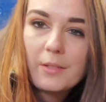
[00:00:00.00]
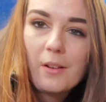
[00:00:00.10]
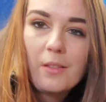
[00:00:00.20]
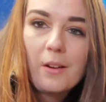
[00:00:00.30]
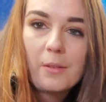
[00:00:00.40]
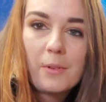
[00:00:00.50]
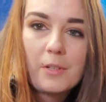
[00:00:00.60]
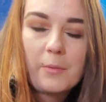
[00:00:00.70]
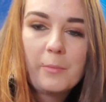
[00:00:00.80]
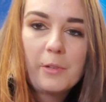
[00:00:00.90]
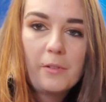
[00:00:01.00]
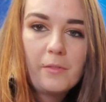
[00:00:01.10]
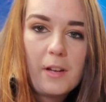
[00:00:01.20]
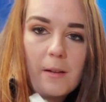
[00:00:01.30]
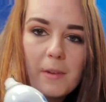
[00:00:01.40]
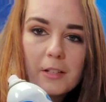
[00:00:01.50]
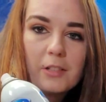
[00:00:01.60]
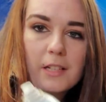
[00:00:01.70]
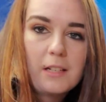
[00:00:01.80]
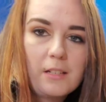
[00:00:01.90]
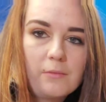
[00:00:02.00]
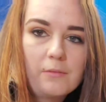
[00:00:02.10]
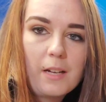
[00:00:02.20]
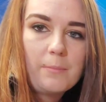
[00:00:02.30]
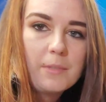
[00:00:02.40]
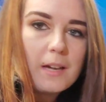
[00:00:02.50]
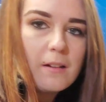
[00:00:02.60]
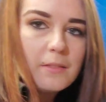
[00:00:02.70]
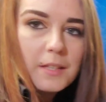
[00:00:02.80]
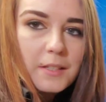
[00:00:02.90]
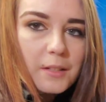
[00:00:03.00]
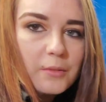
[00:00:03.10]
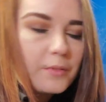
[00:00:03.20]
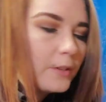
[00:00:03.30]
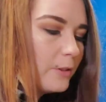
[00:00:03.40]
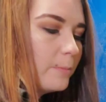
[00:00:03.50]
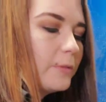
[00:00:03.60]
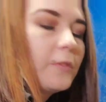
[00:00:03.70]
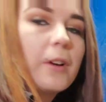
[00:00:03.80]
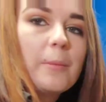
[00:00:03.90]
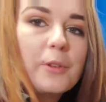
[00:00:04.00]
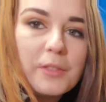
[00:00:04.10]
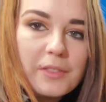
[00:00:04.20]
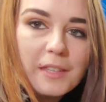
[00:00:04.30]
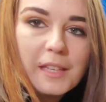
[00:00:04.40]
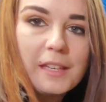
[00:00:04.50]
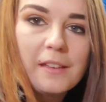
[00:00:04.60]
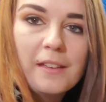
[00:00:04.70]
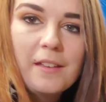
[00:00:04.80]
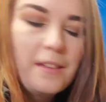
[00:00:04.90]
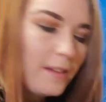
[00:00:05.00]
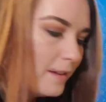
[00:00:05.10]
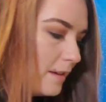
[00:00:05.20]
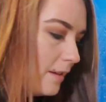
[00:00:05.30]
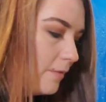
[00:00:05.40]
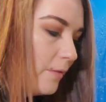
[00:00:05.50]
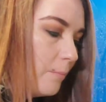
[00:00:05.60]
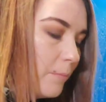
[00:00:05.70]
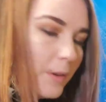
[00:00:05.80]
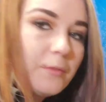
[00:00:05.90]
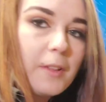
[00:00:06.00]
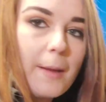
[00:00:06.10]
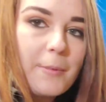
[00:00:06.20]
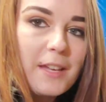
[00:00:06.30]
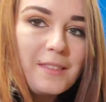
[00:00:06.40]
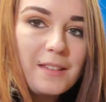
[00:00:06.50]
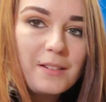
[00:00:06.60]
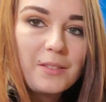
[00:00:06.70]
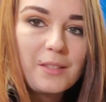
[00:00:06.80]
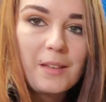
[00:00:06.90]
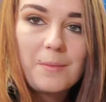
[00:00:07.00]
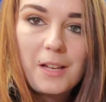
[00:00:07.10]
so all the hardware is removed. I'm actually going to wipe down this inner fender before I put the mud flap in there so that I'm